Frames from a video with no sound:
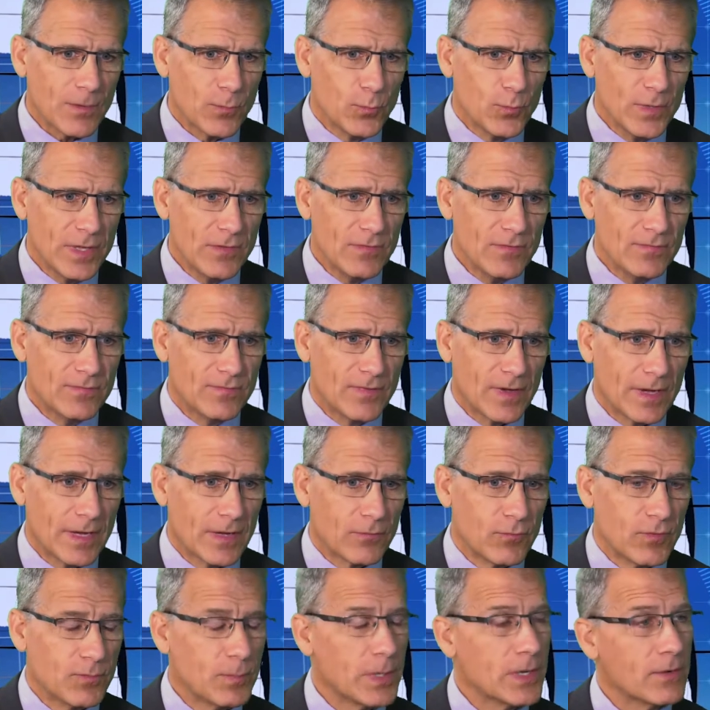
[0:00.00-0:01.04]
we've, uh,
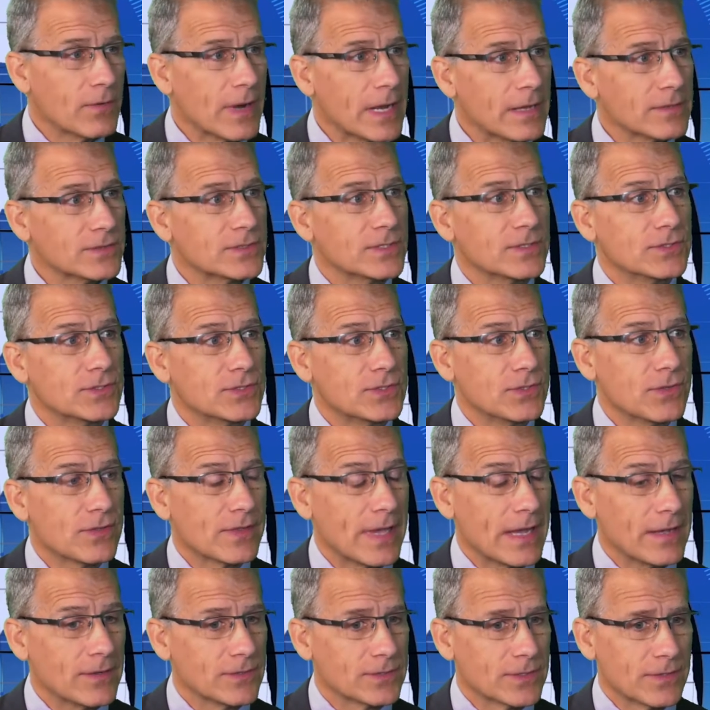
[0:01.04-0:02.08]
we've been around since
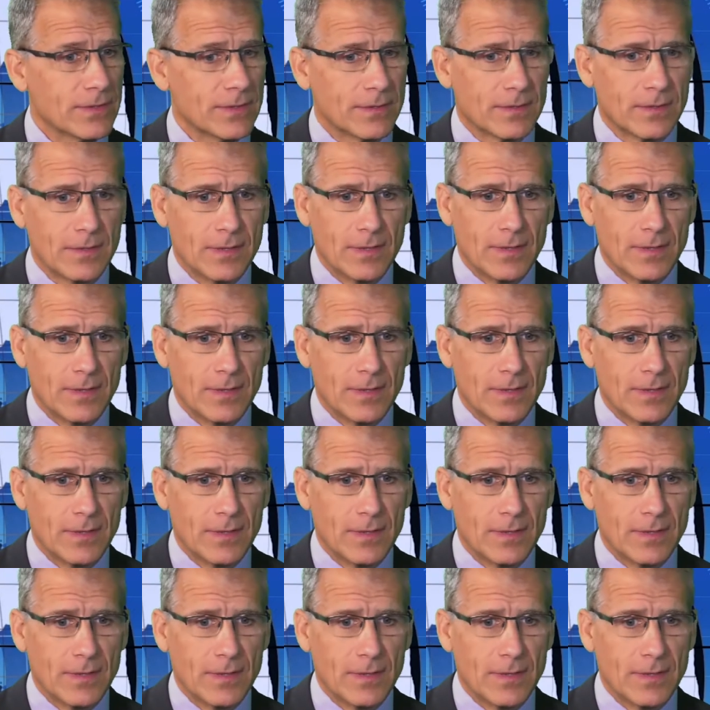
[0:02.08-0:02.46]
2000